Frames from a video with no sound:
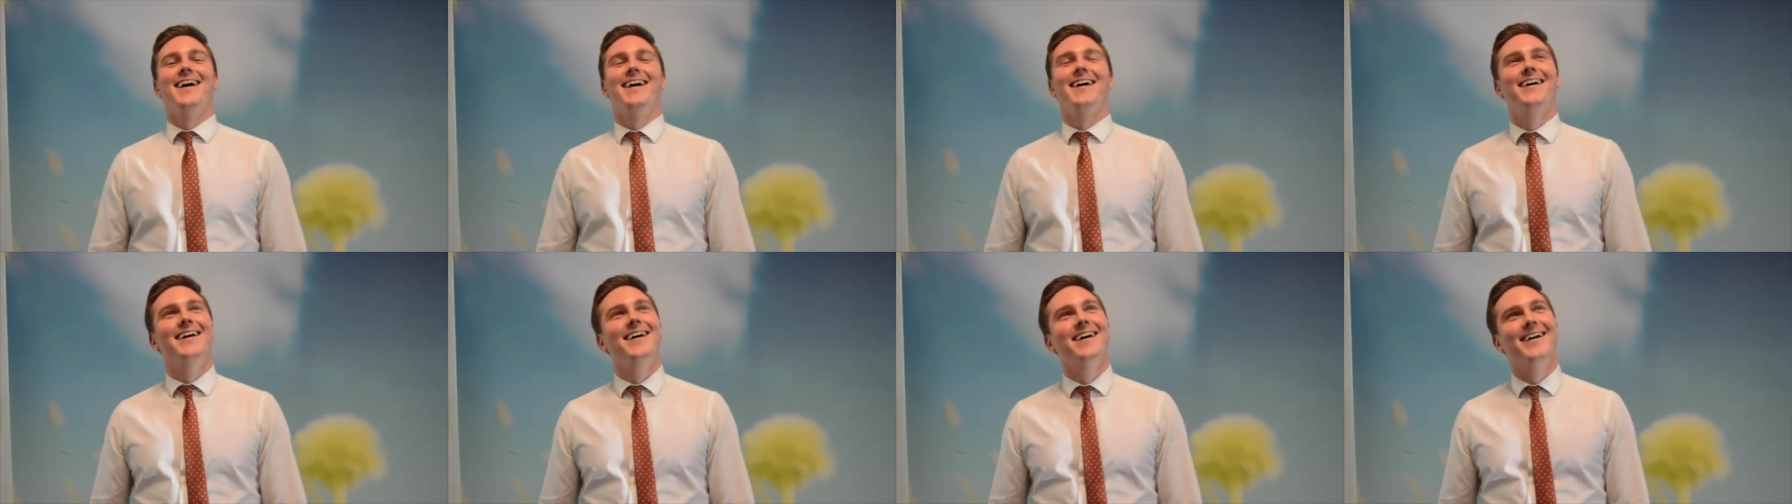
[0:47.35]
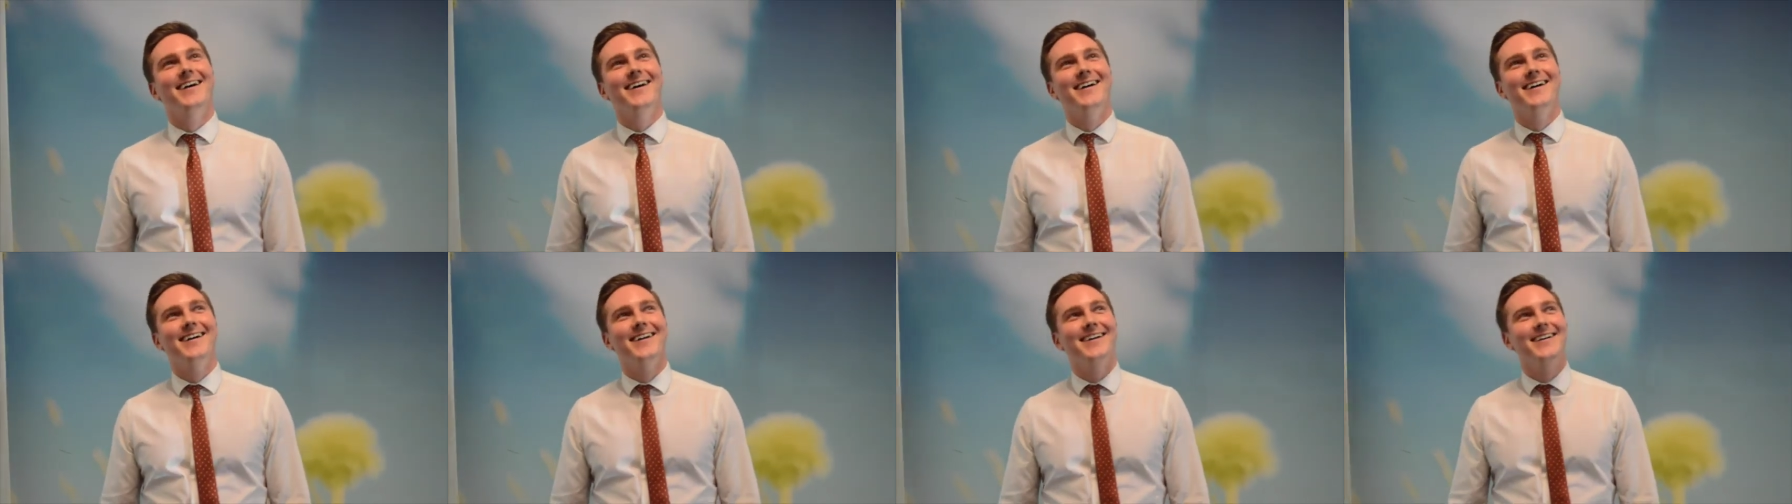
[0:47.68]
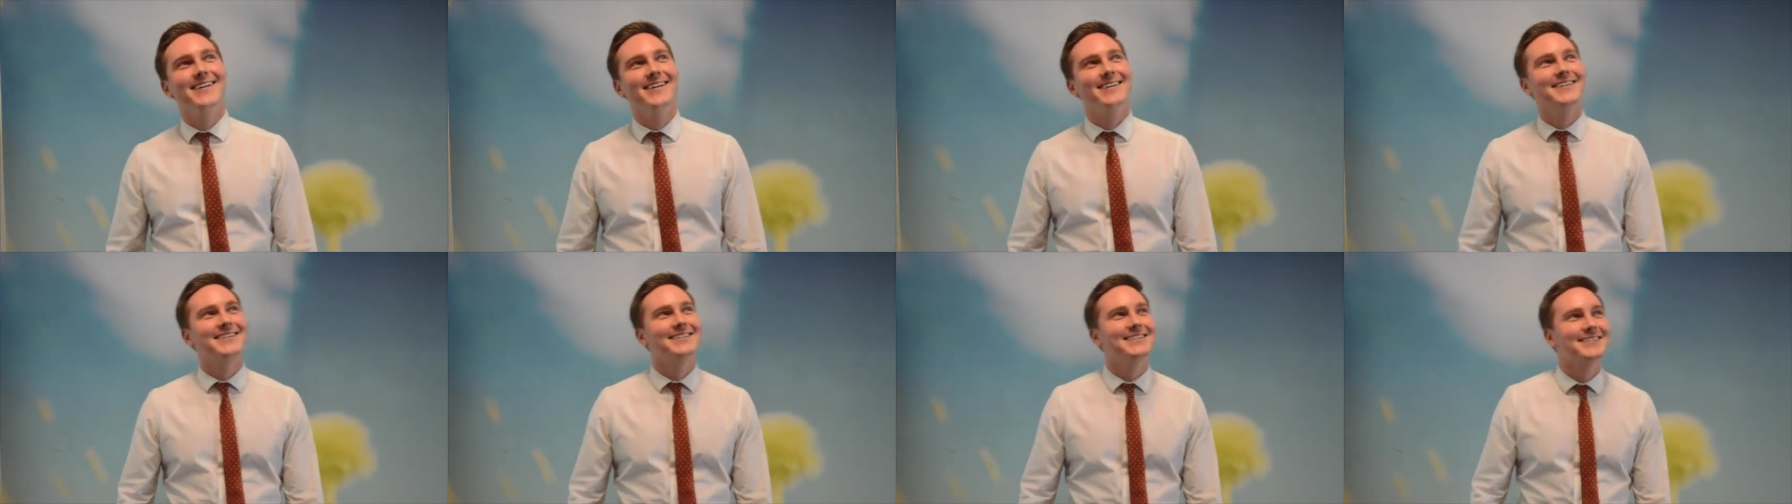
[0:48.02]

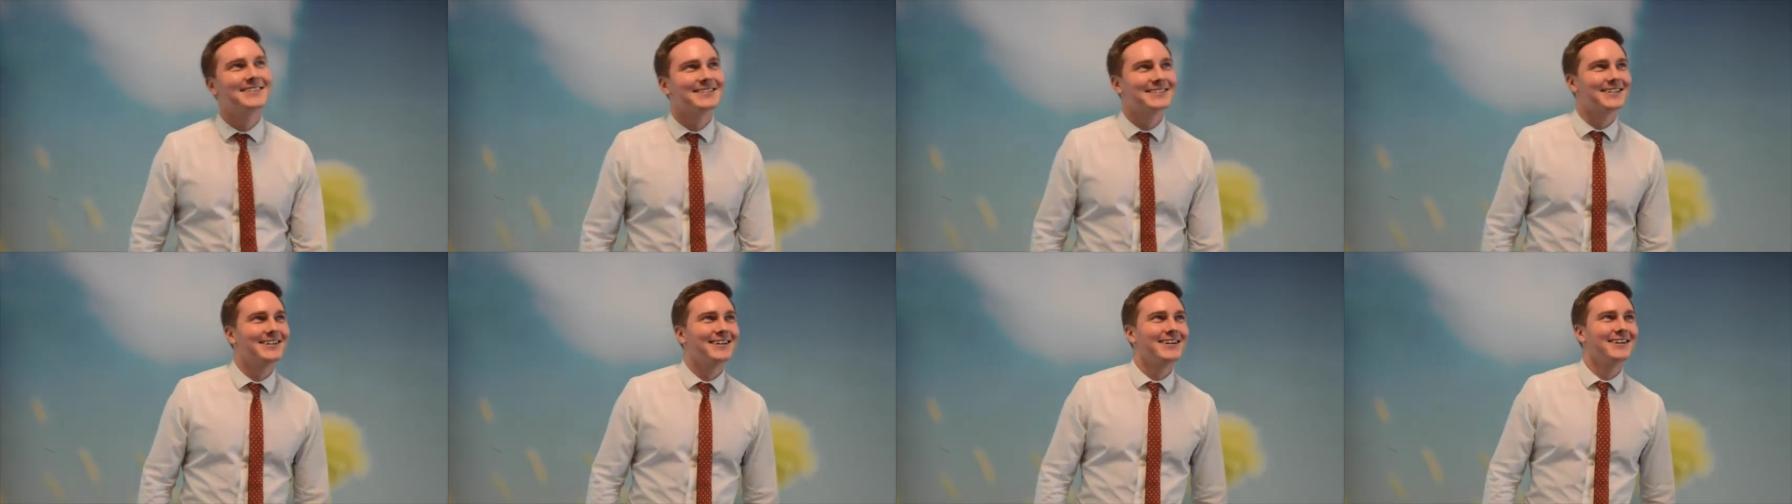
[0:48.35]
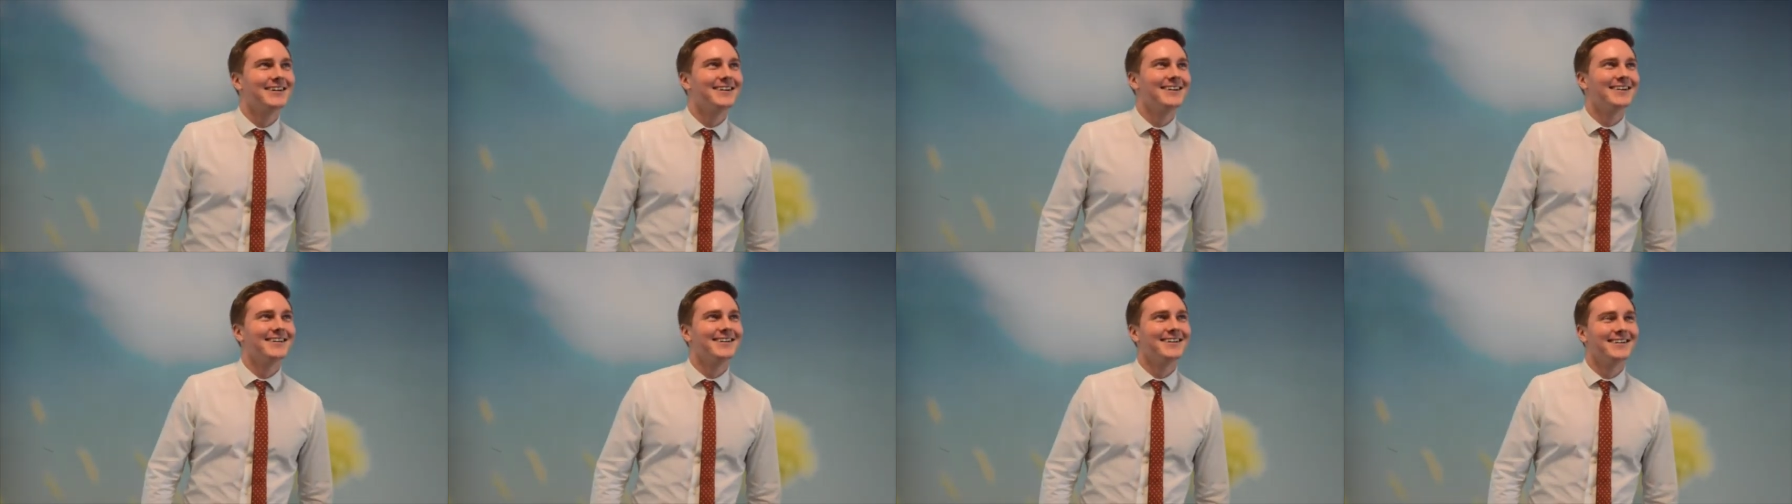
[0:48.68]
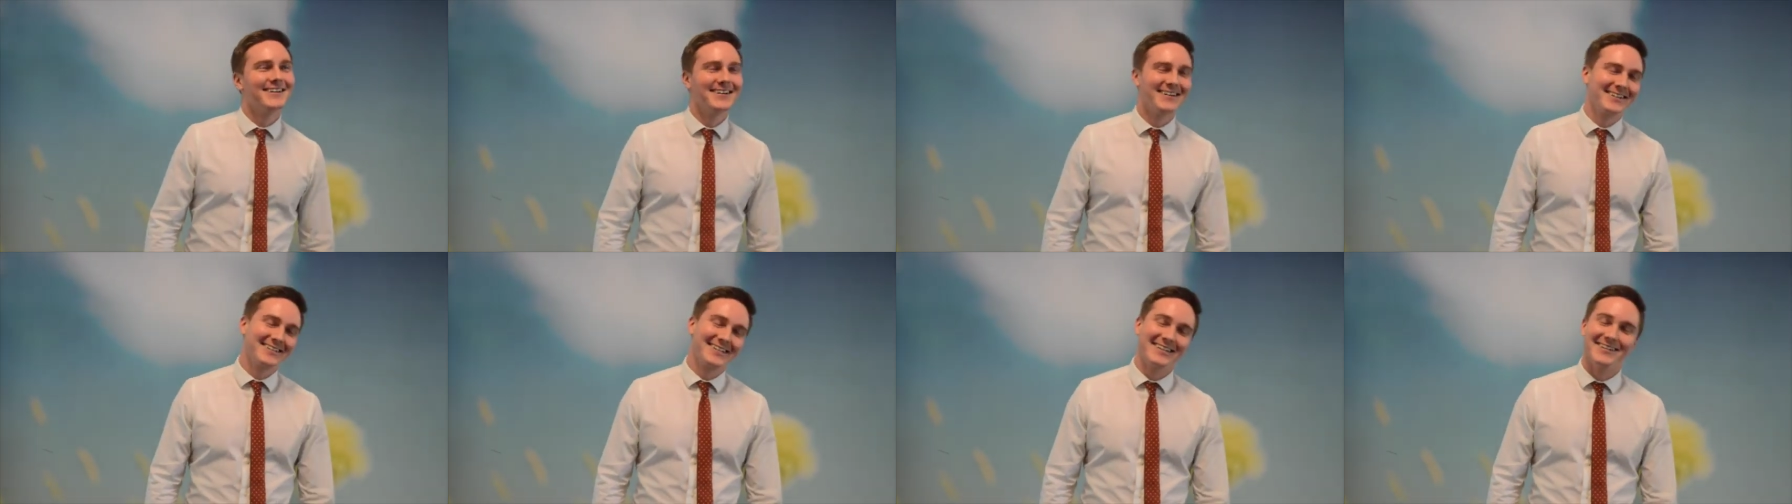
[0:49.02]
Uh, so,
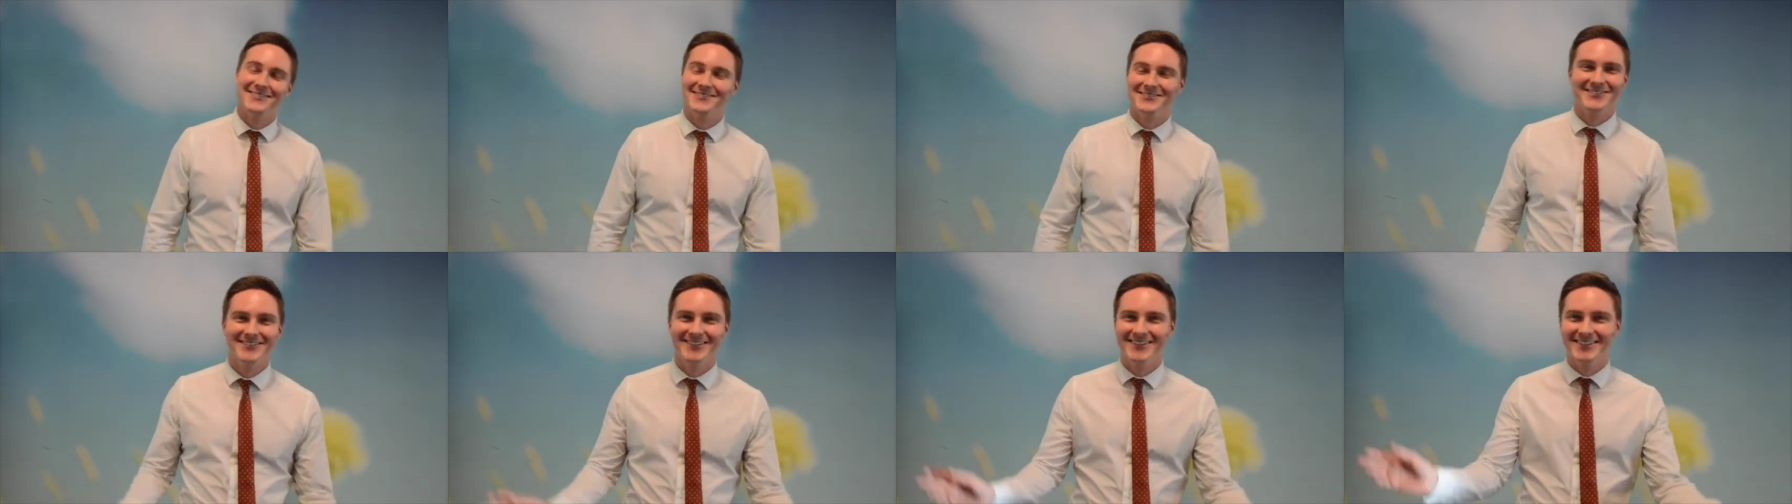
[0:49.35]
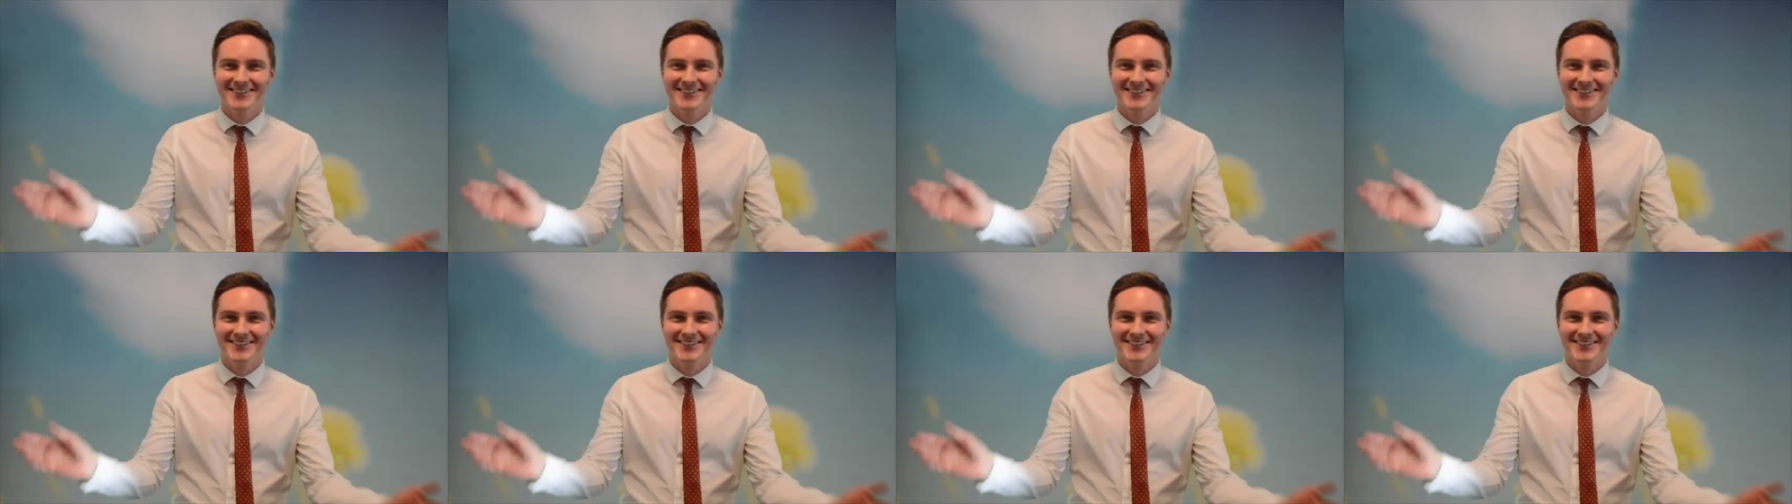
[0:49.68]
I can't even do it.